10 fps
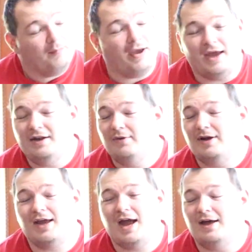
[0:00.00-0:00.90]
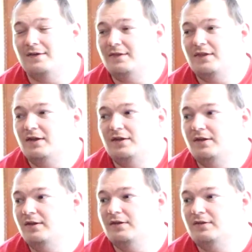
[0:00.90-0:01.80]
But anyway, yeah.
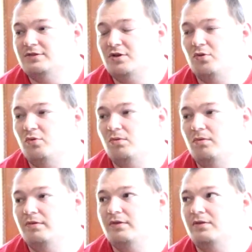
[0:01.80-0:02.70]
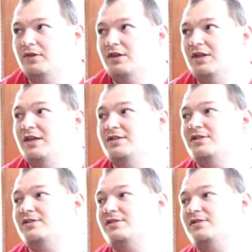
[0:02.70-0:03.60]
So the thing
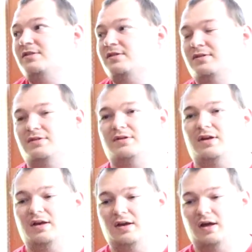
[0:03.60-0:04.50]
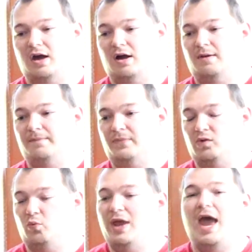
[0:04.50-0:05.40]
is
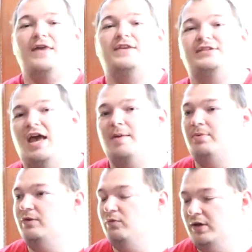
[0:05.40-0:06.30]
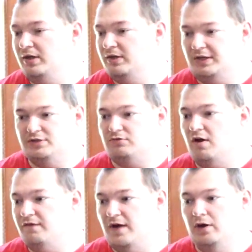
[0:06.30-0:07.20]
we had this happen with It's
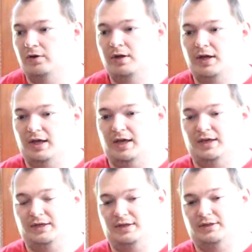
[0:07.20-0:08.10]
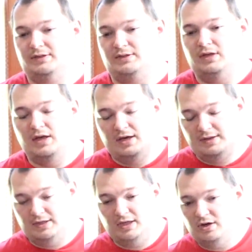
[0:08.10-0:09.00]
Rough Out. Is
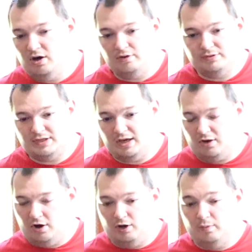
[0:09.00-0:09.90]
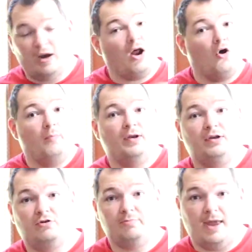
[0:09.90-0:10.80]
the DNR was like, all right, we're not opening
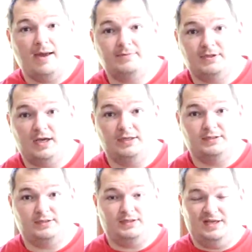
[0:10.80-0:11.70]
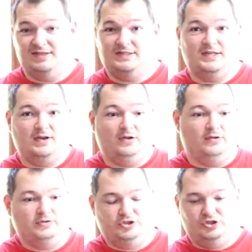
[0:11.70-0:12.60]
group campsites
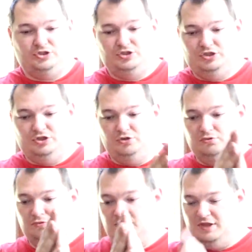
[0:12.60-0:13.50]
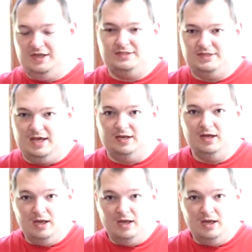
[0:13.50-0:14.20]
until June this date.